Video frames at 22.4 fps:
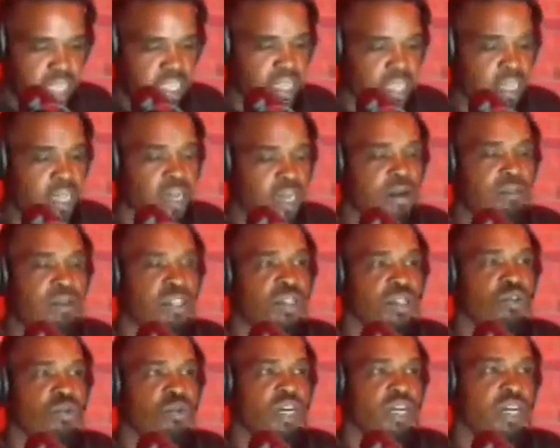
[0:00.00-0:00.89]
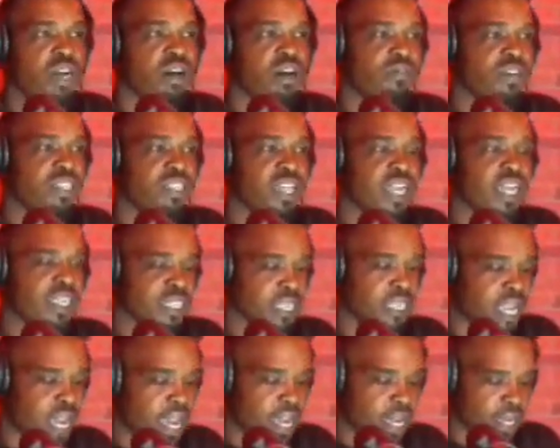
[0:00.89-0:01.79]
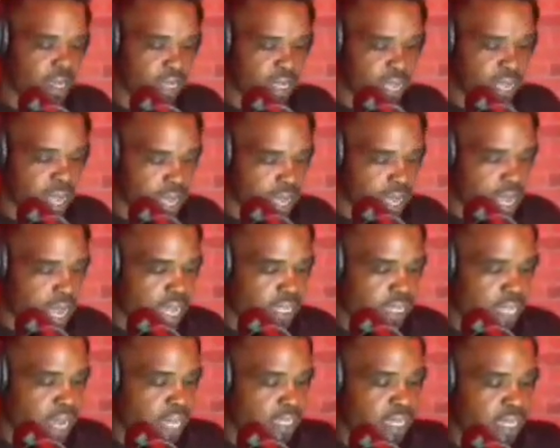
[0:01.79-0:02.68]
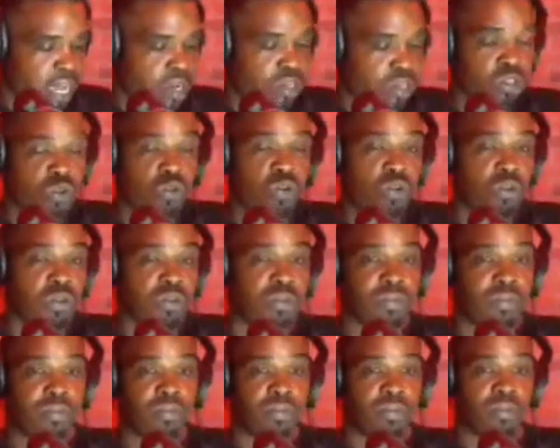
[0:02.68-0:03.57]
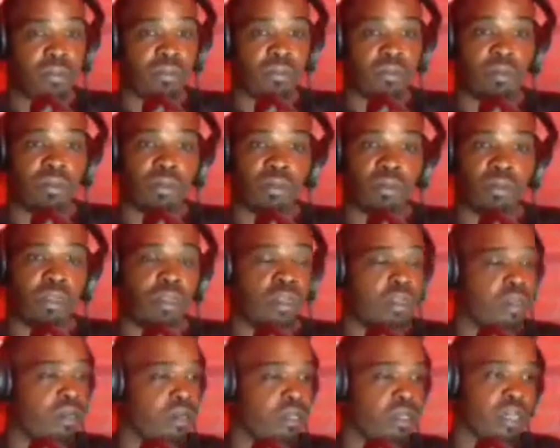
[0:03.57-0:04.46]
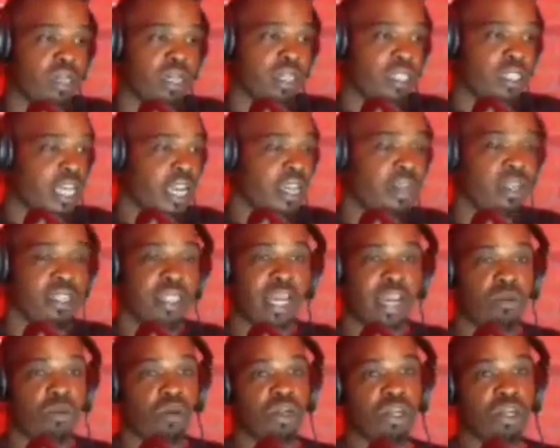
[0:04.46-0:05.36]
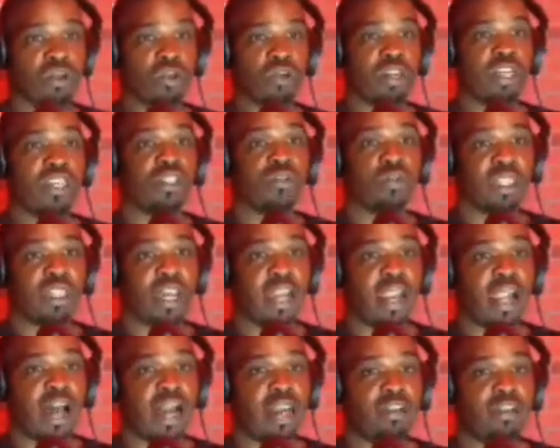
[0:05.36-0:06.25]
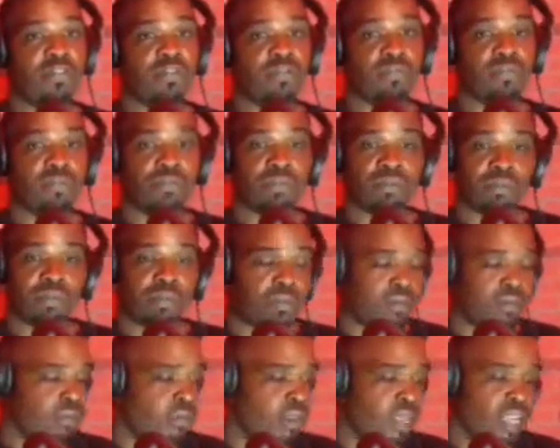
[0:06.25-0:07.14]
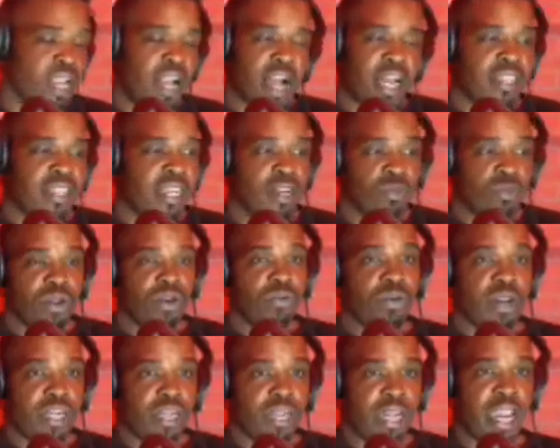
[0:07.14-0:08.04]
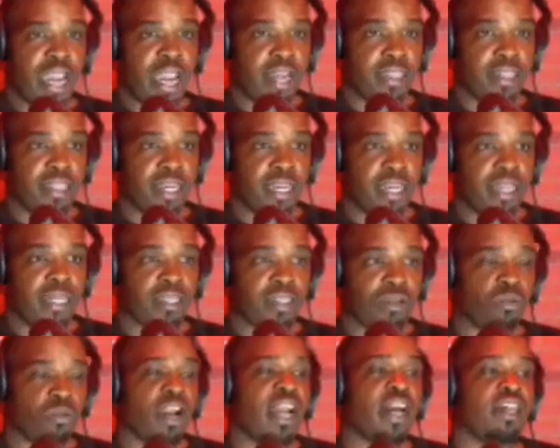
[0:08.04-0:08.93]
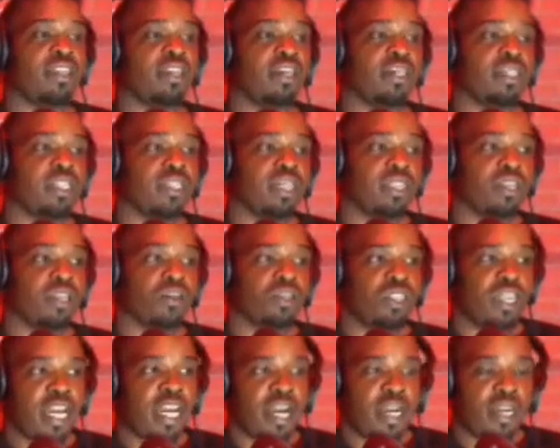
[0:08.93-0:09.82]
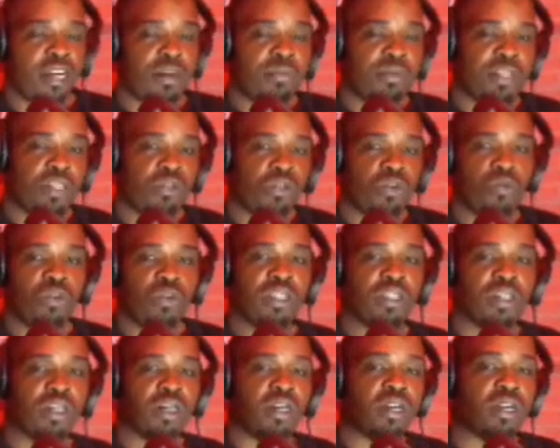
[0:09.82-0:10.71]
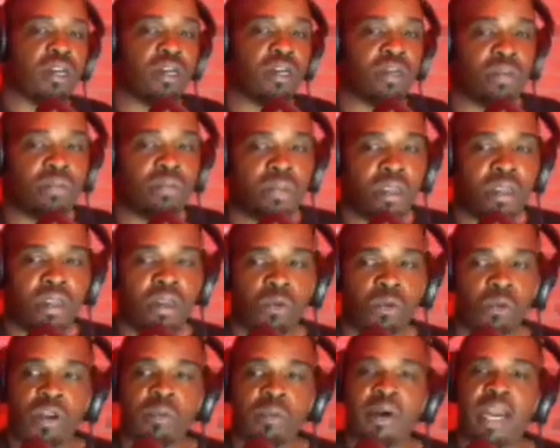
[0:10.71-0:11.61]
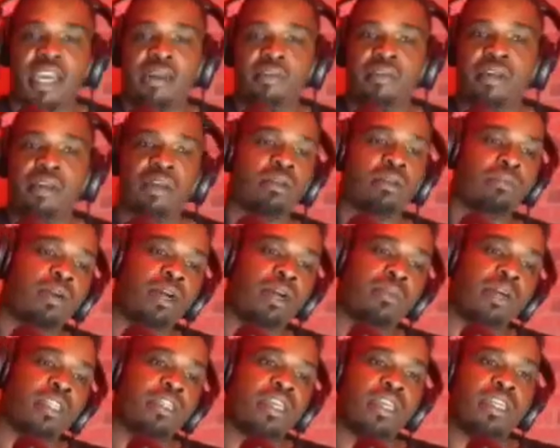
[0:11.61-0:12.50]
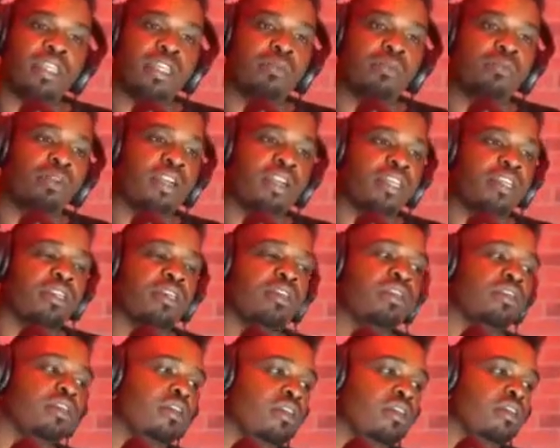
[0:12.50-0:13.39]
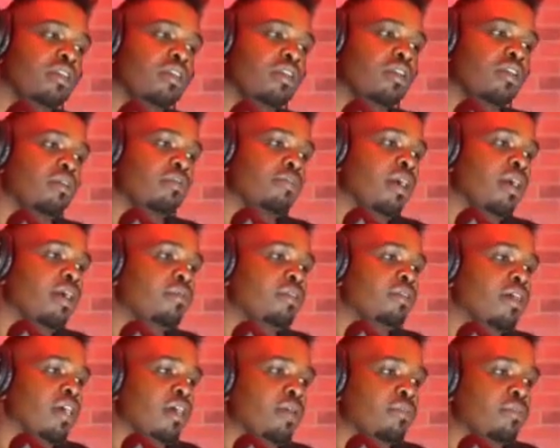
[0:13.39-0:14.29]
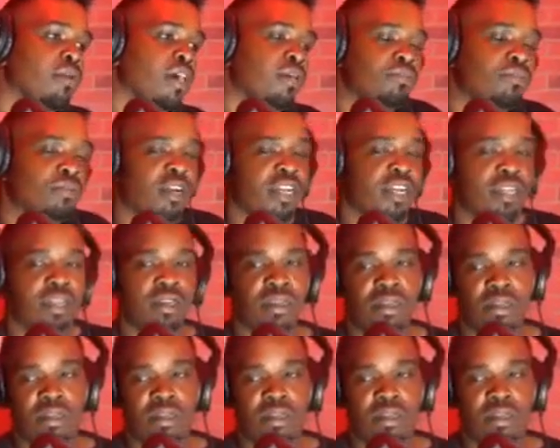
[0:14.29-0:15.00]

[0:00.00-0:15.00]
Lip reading: Come to you with a conversation like, I talk to them. They want to do this with their life. I think we ready to have sex, rather than your child come to you with a baby. Mama, I think she pregnant. mama, I'm pregnant.